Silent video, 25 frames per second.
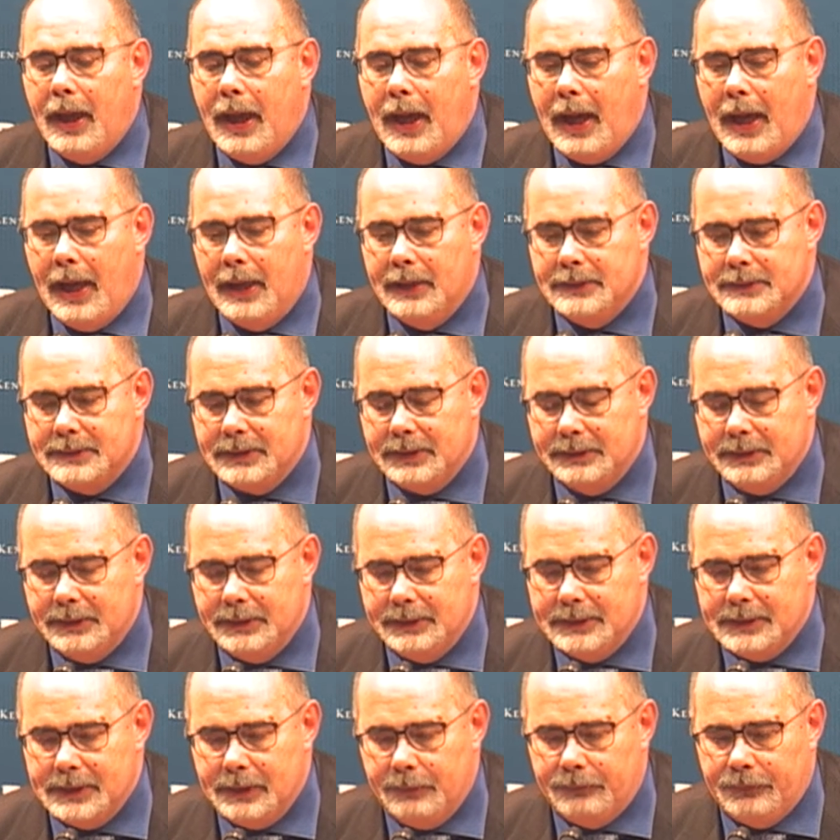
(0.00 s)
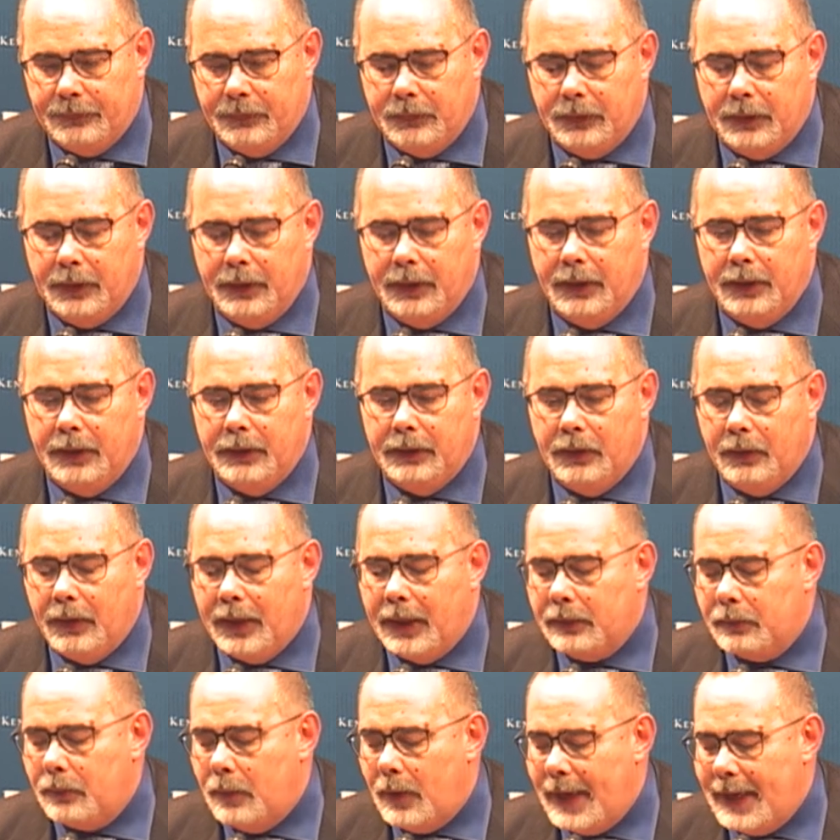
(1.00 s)
answers for uh,
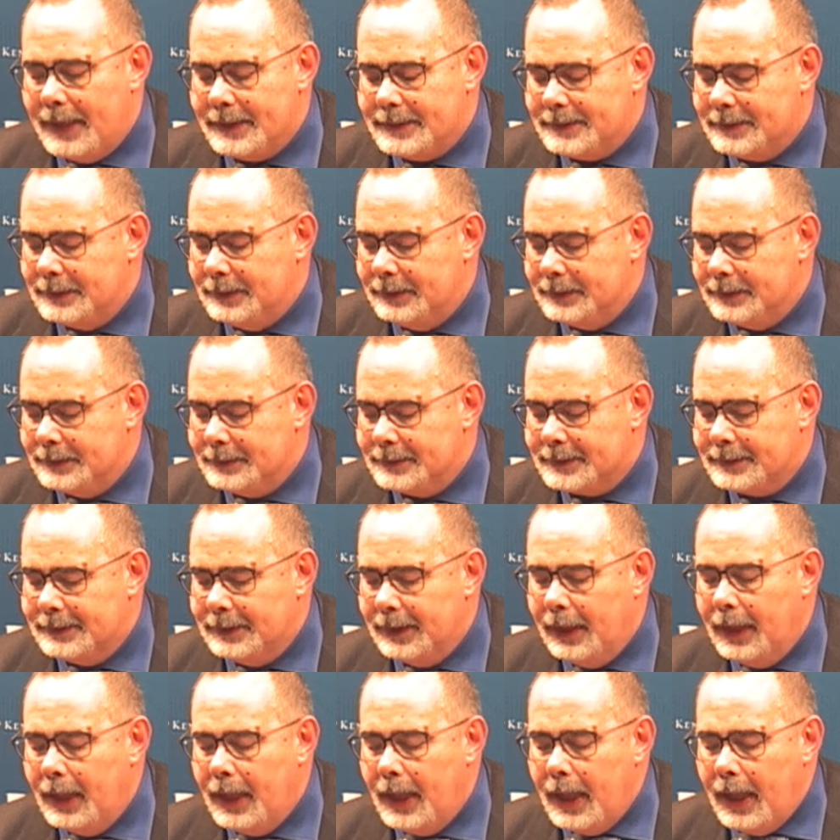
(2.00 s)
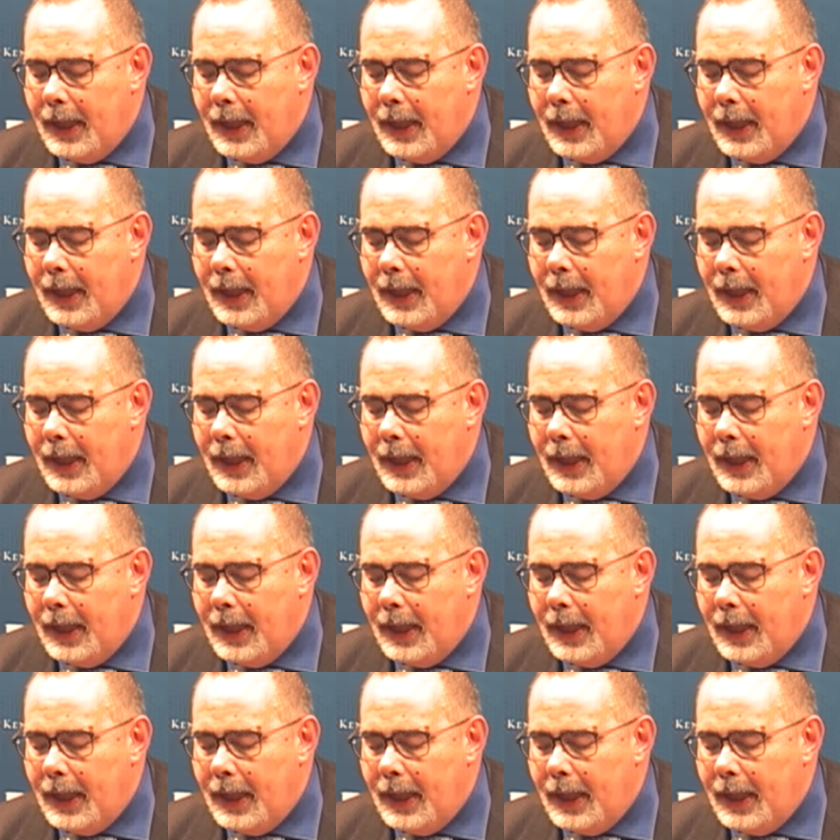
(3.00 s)
your questions. Uh,